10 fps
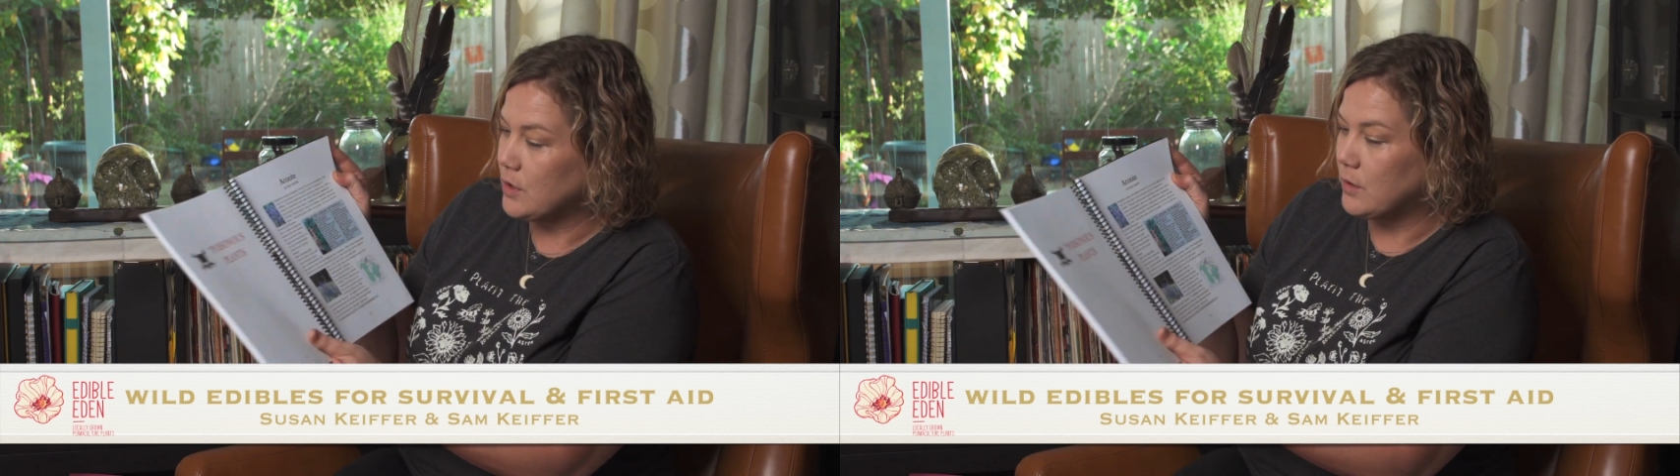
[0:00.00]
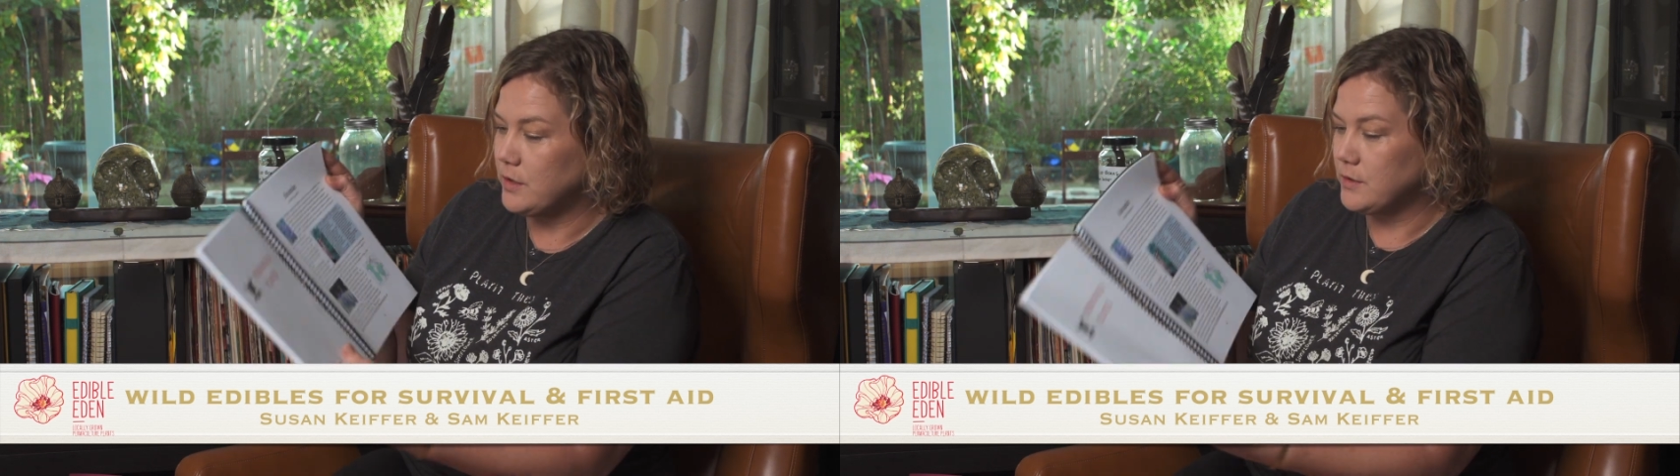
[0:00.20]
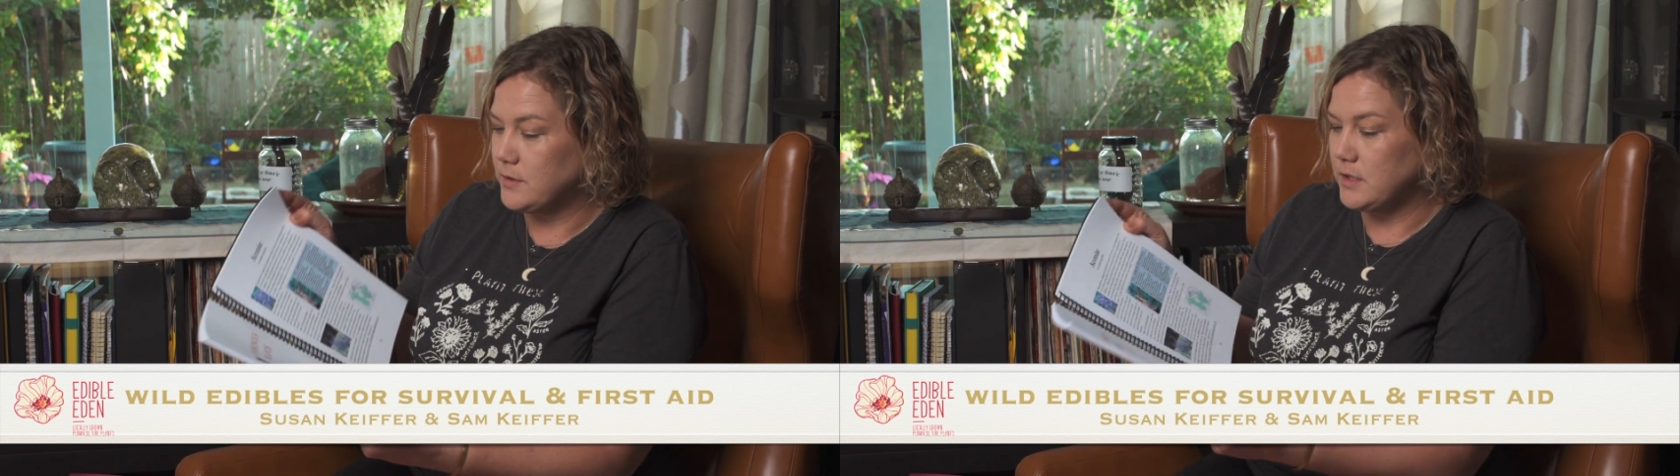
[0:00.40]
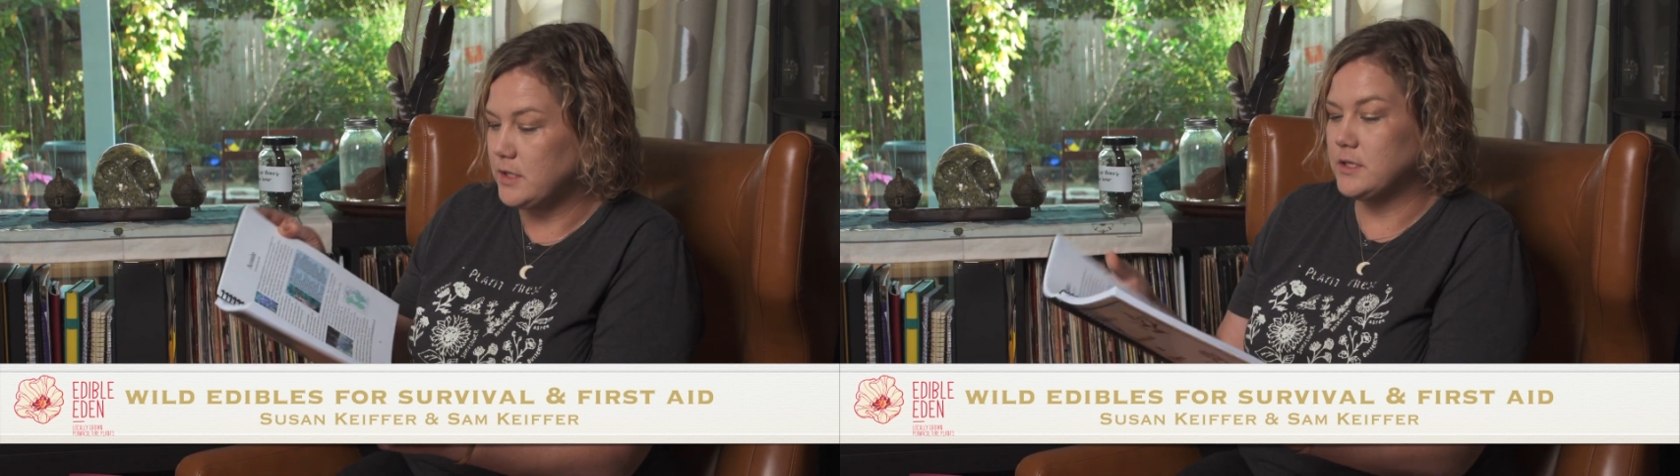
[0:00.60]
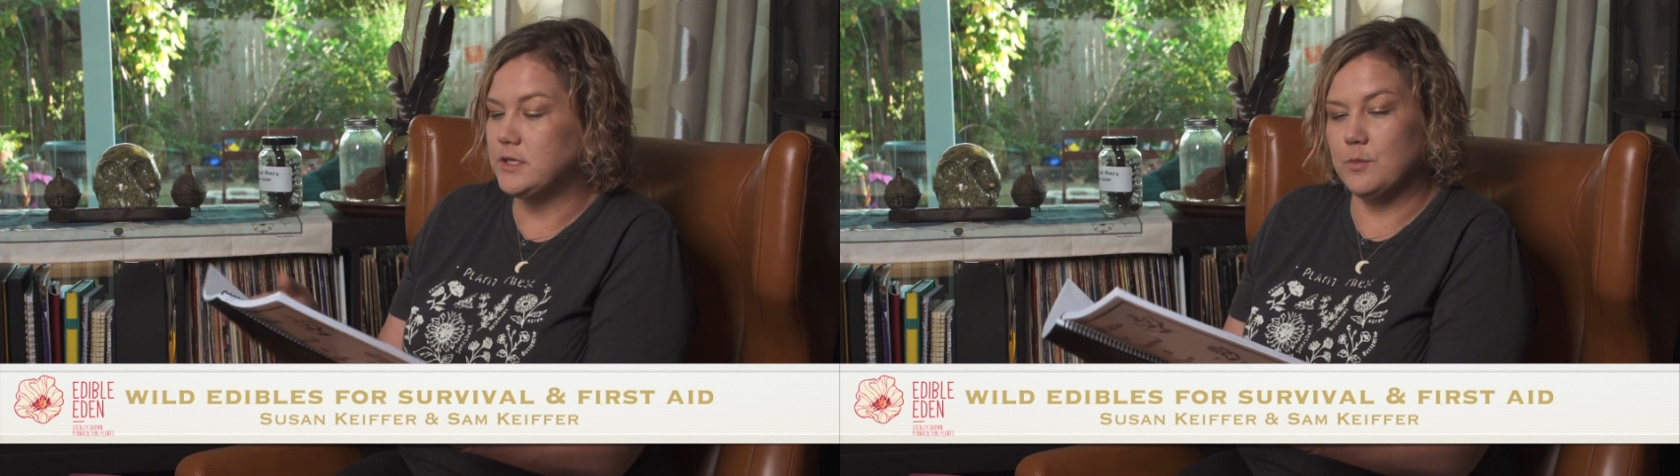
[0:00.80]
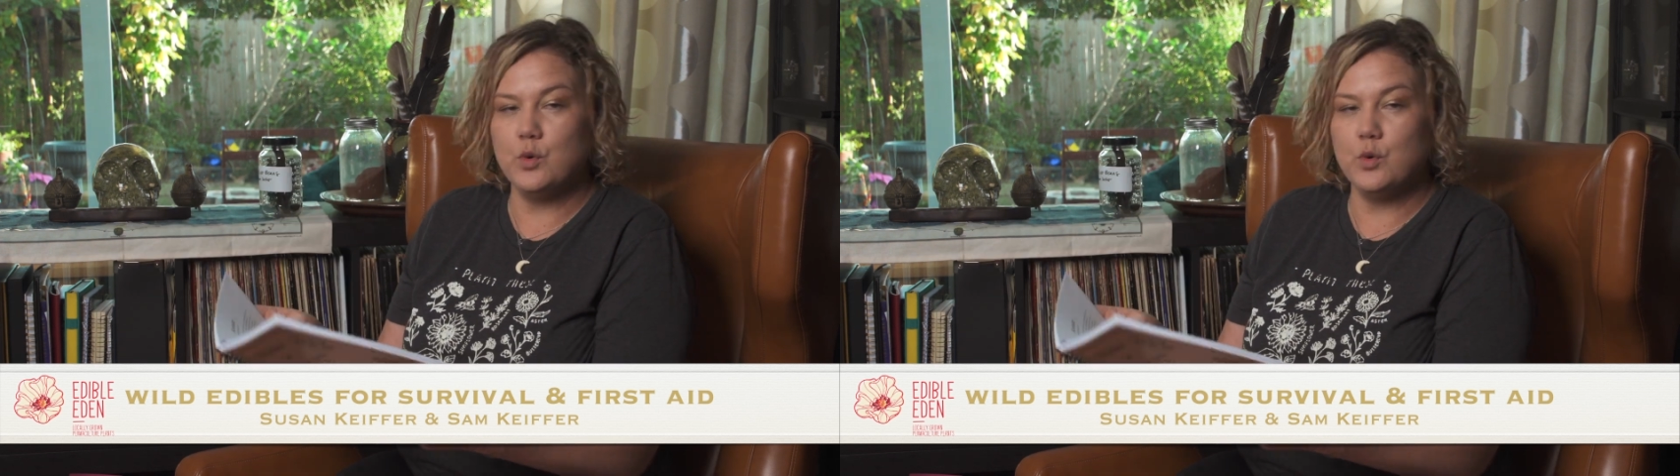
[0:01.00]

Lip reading: don't use these, they're